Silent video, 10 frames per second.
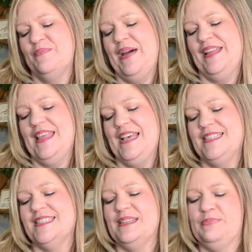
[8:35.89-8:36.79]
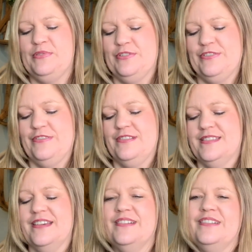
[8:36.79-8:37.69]
ballet
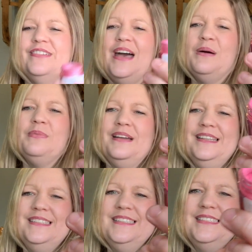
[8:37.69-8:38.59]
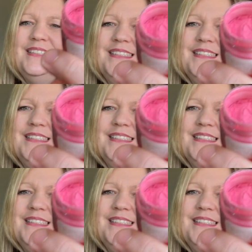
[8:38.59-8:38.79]
slippers. Oh, how precious.